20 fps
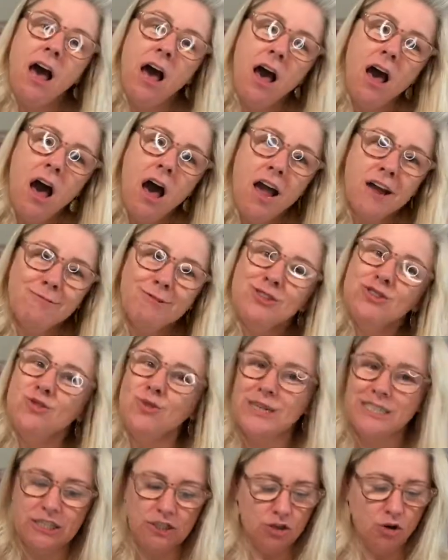I was
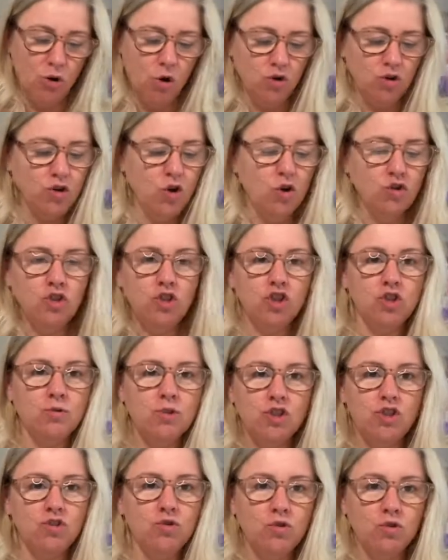always taught not to do a
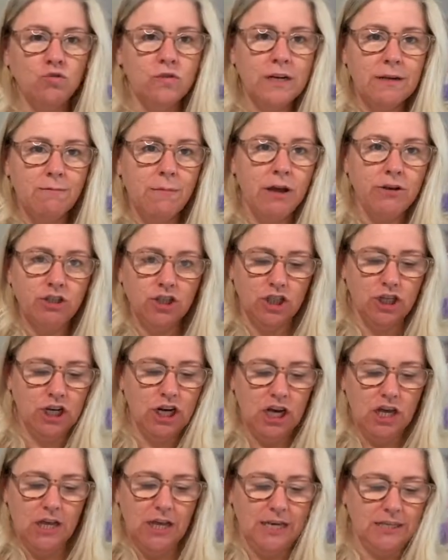sawing motion
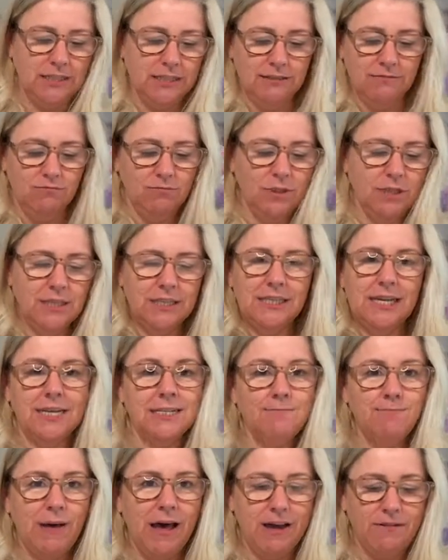like this because that's
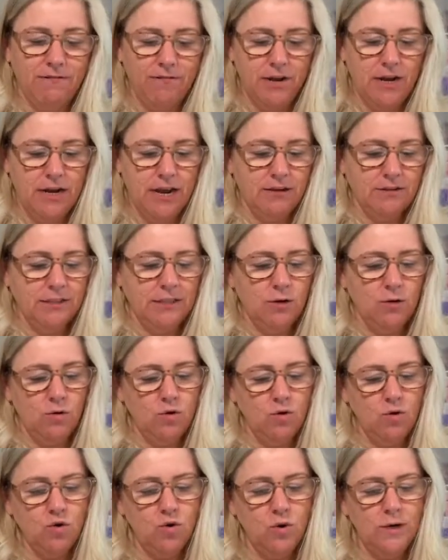bad for your nails. So
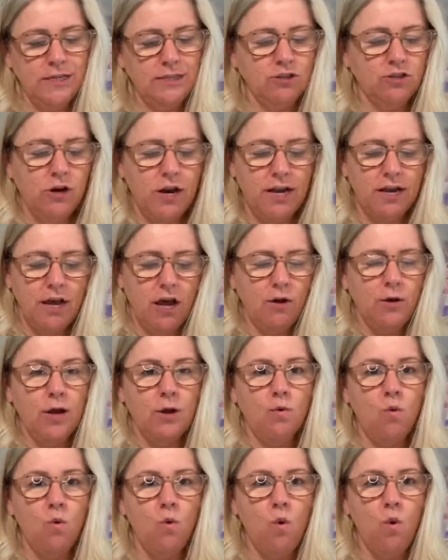always try and go
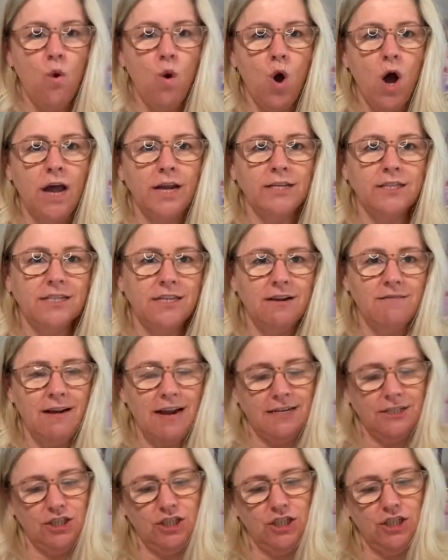in one
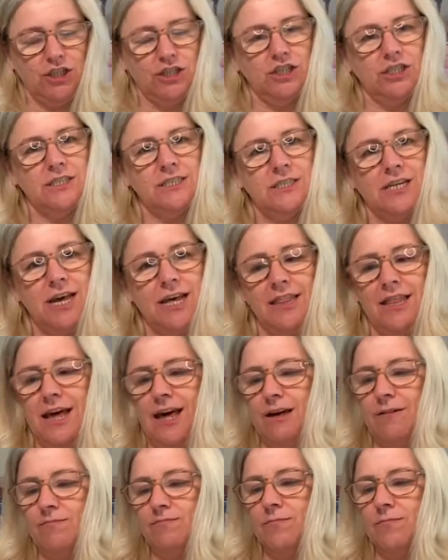direction, just like that.